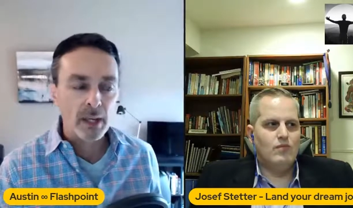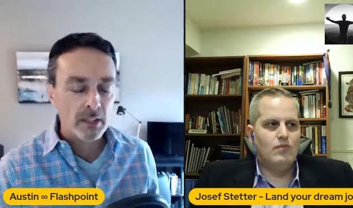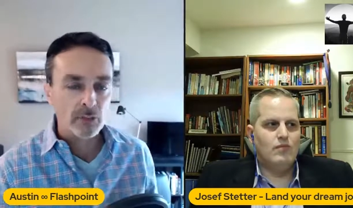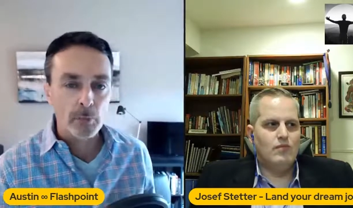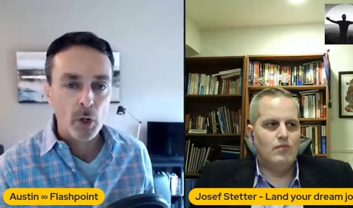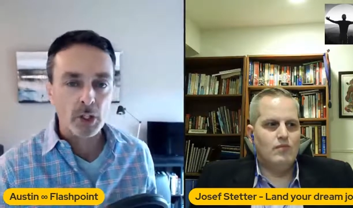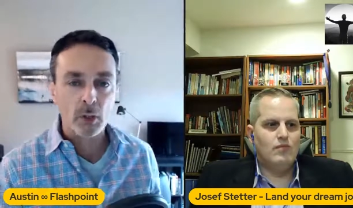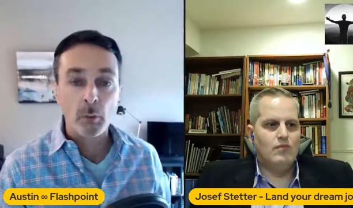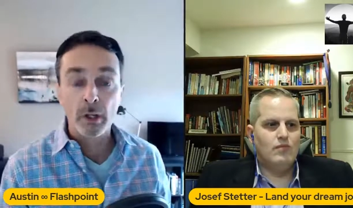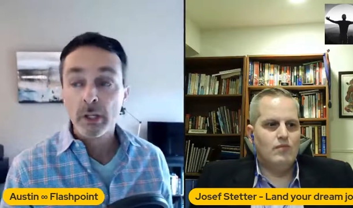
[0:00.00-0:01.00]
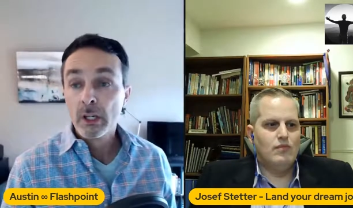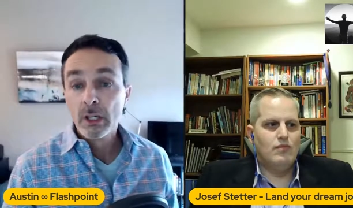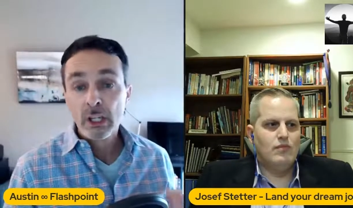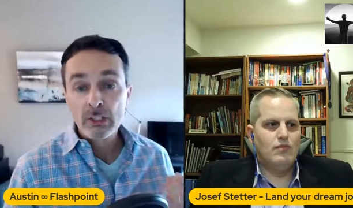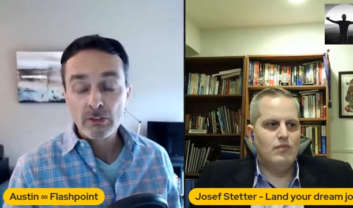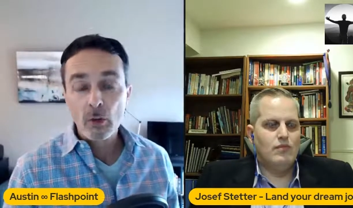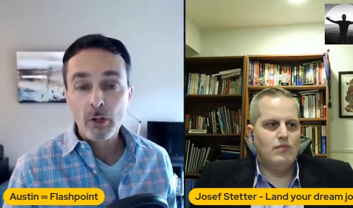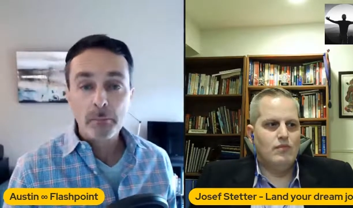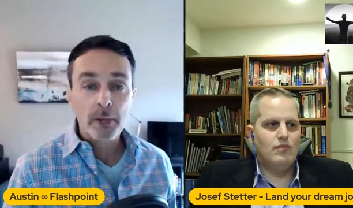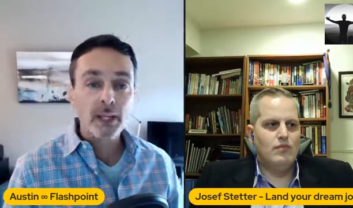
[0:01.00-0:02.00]
Speaker 1: in this market when it's so
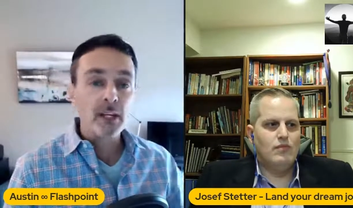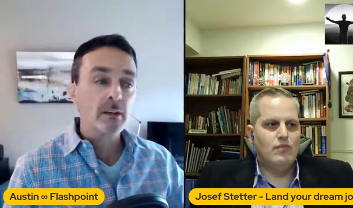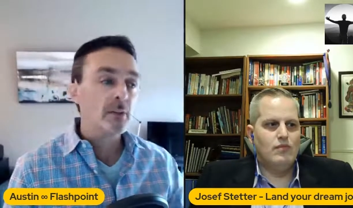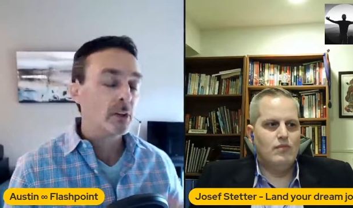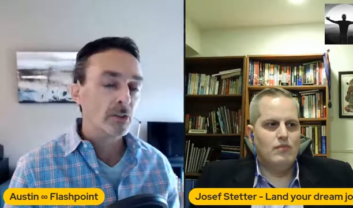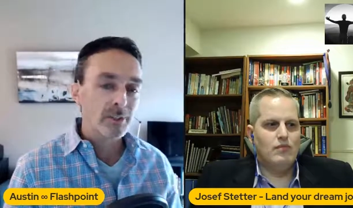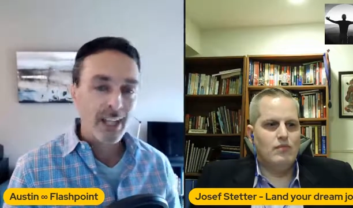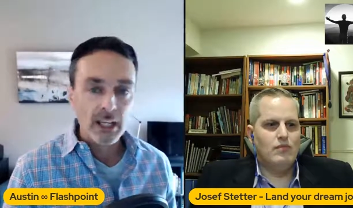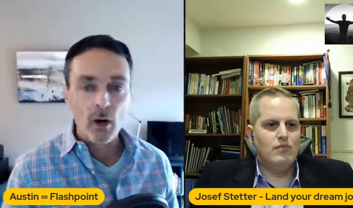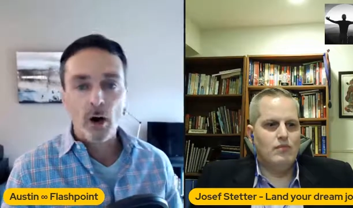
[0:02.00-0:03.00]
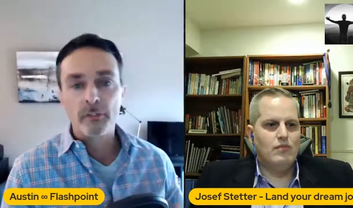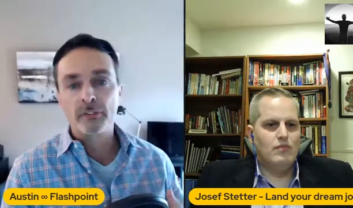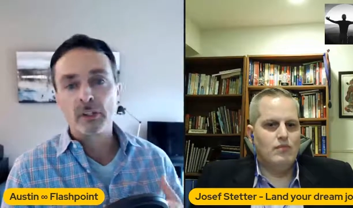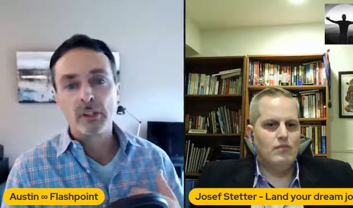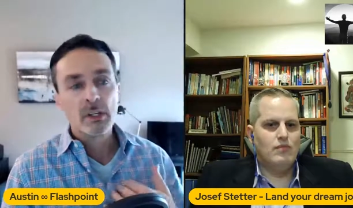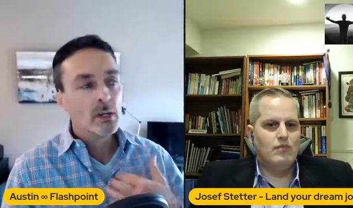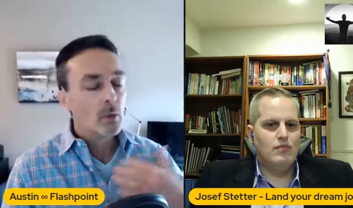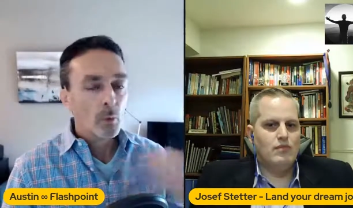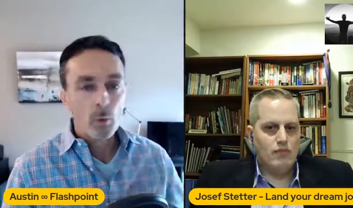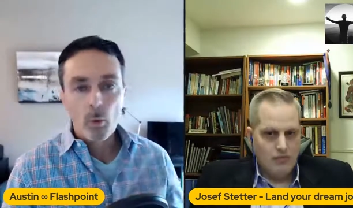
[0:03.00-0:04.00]
competitive and there's layoffs and
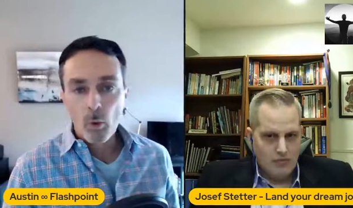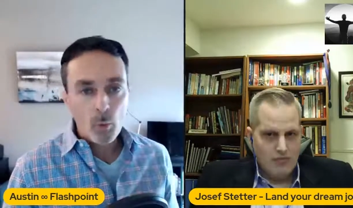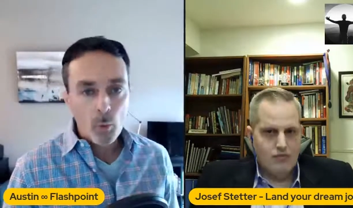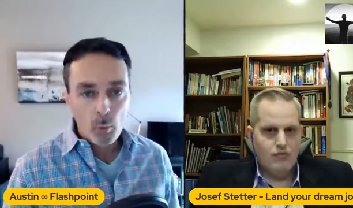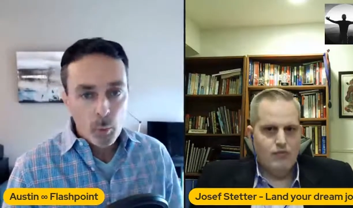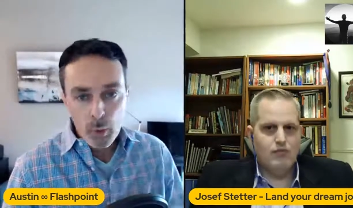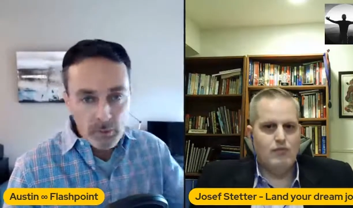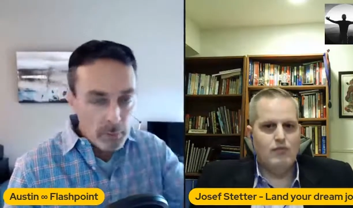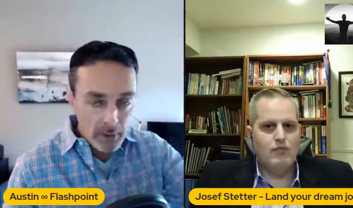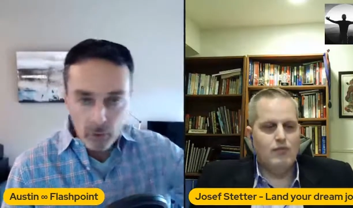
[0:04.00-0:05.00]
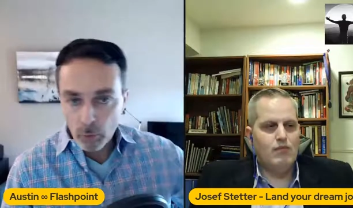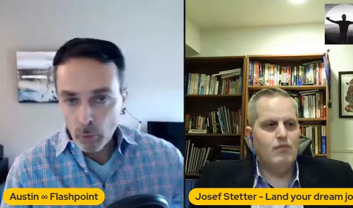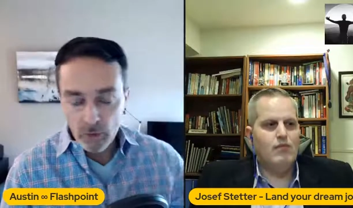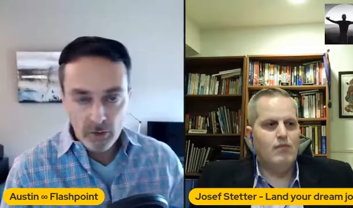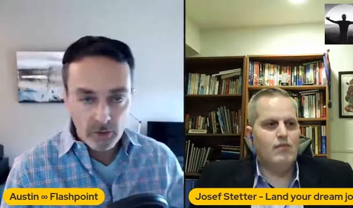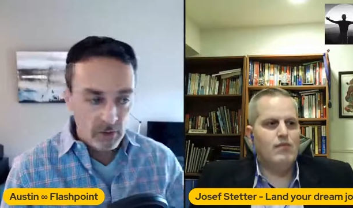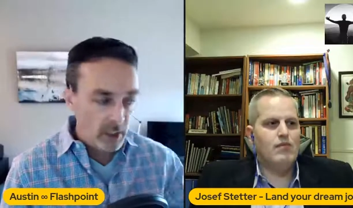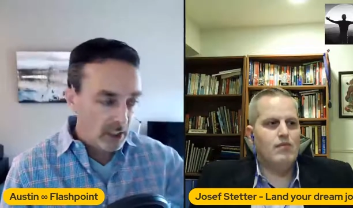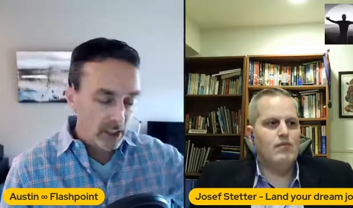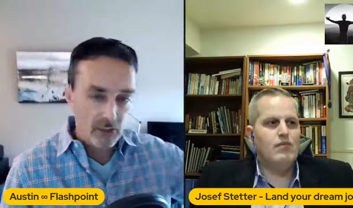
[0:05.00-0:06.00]
we've been through this
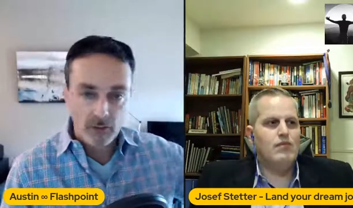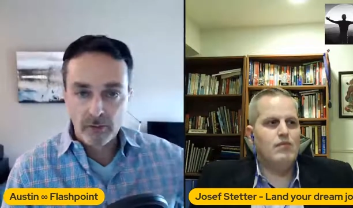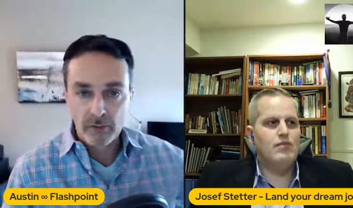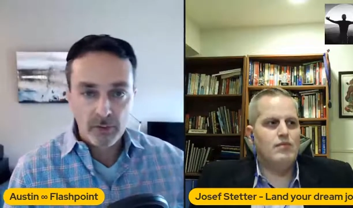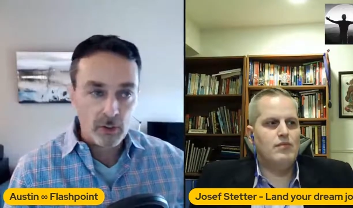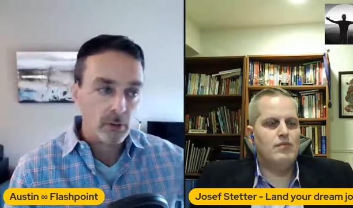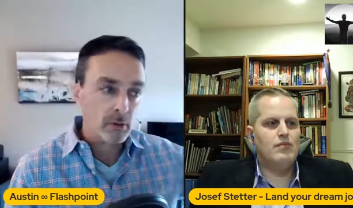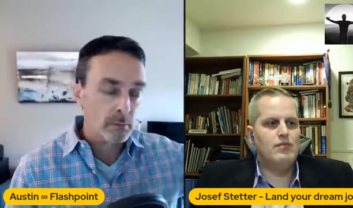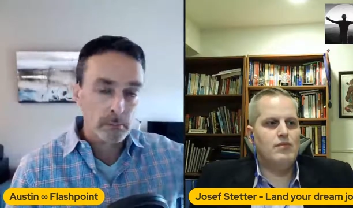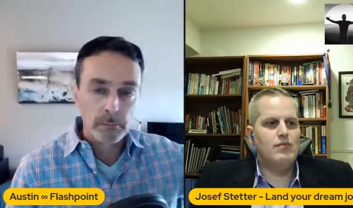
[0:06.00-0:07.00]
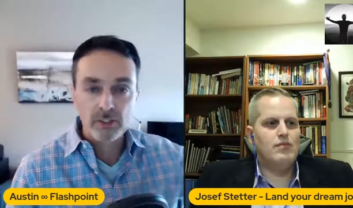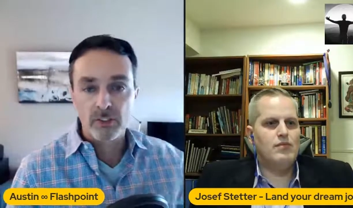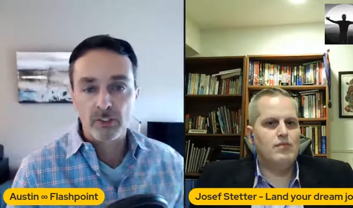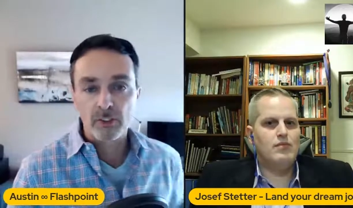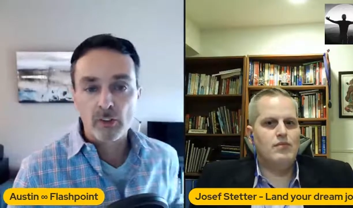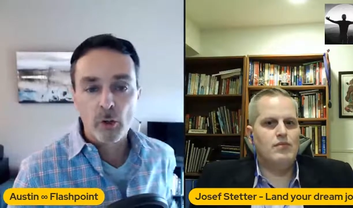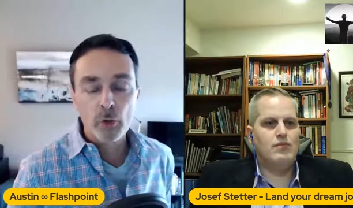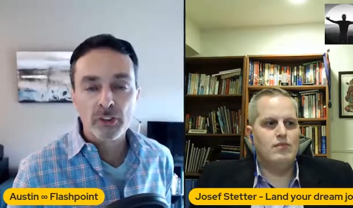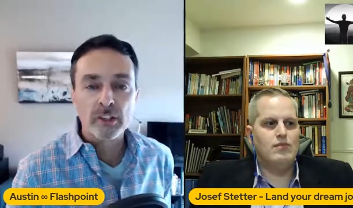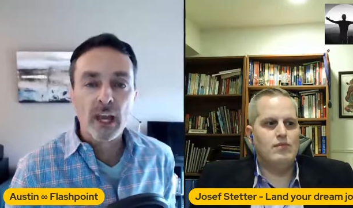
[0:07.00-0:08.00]
lineage of businesses
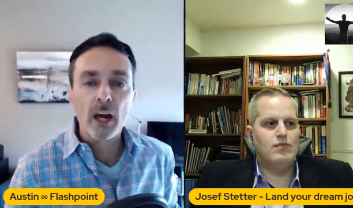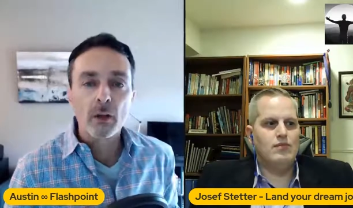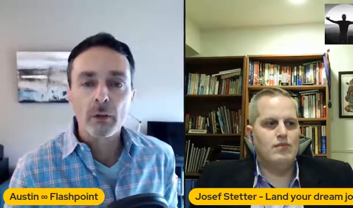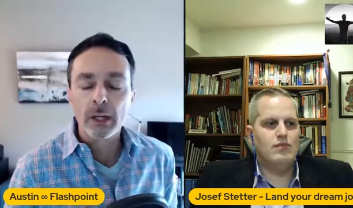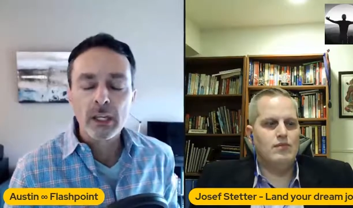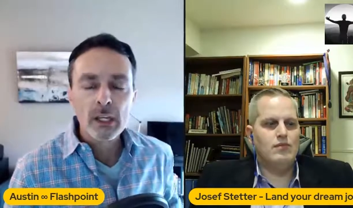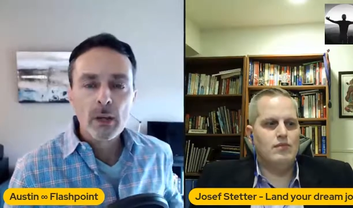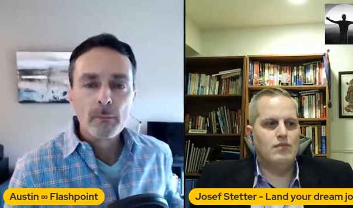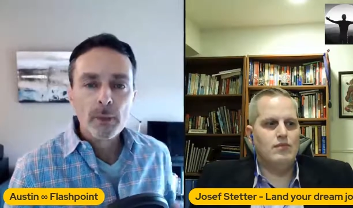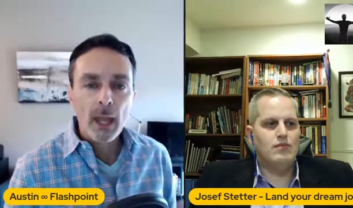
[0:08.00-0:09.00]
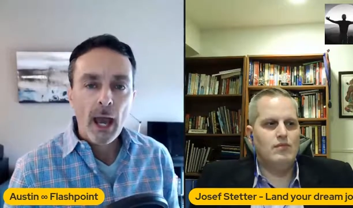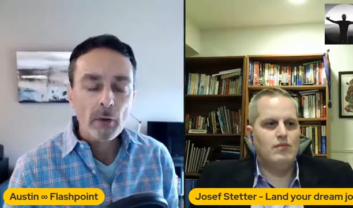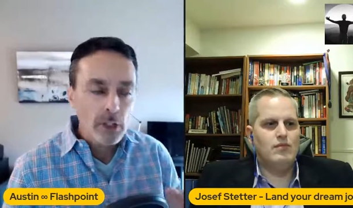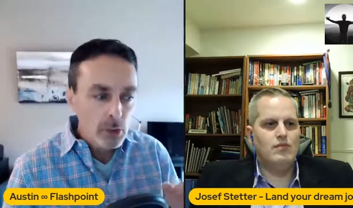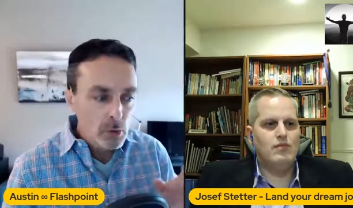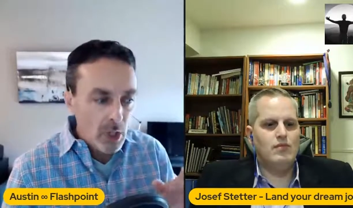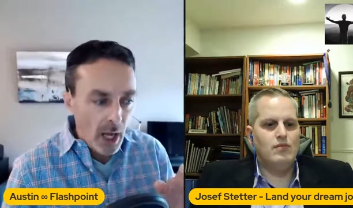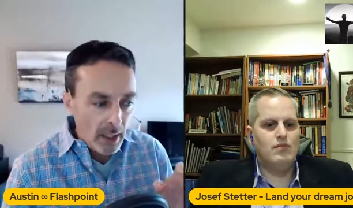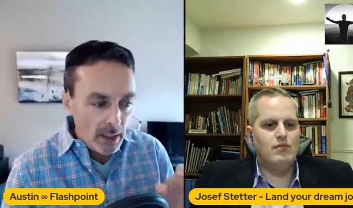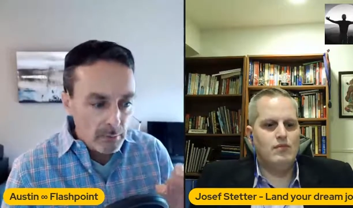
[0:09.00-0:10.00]
closing down like how do you
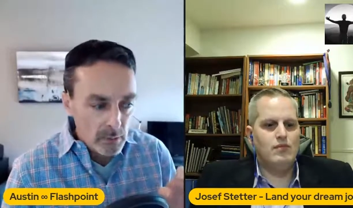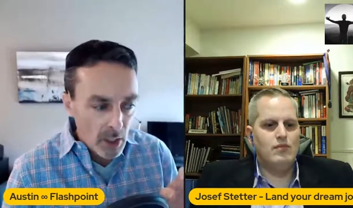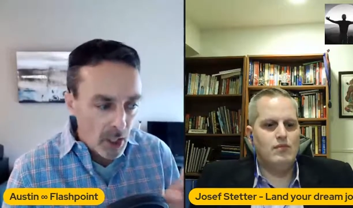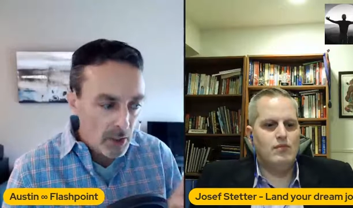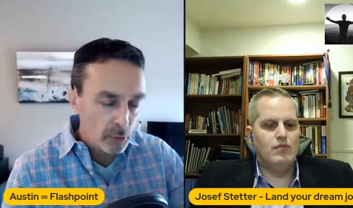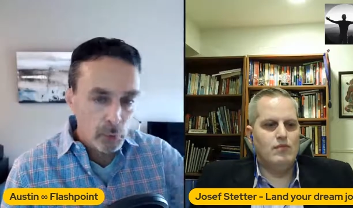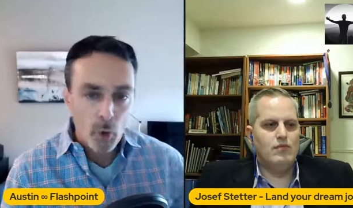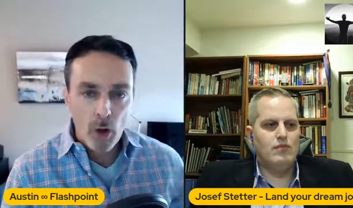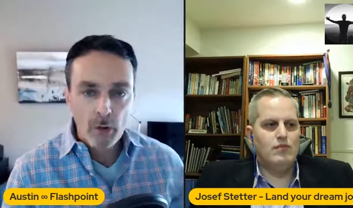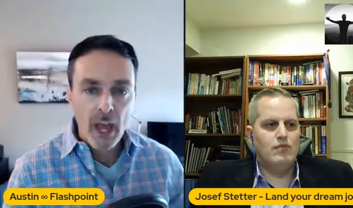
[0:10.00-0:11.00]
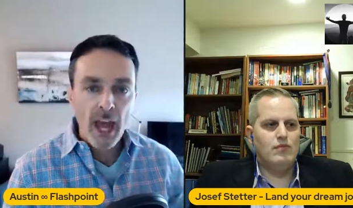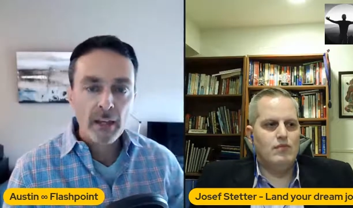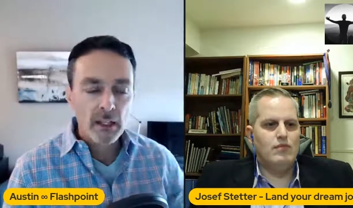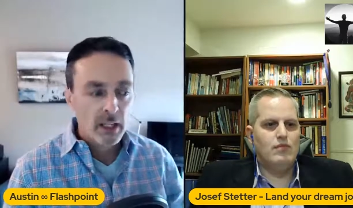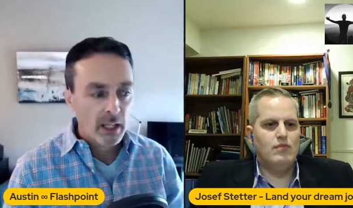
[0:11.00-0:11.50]
kind of cut through all that